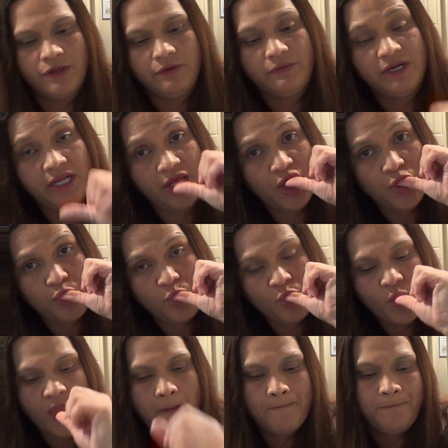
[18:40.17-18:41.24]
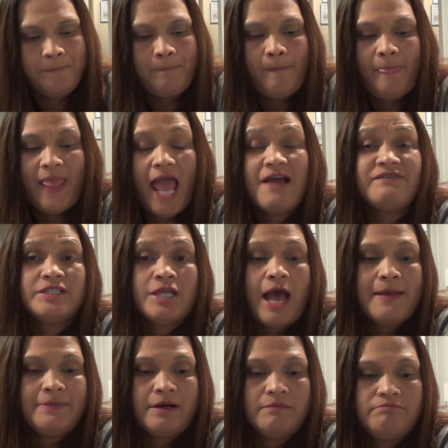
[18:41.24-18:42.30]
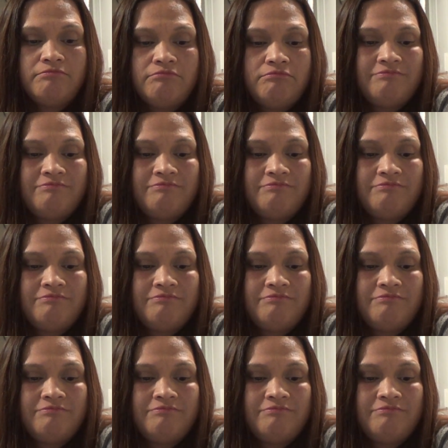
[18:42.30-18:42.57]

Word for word: really i have a timer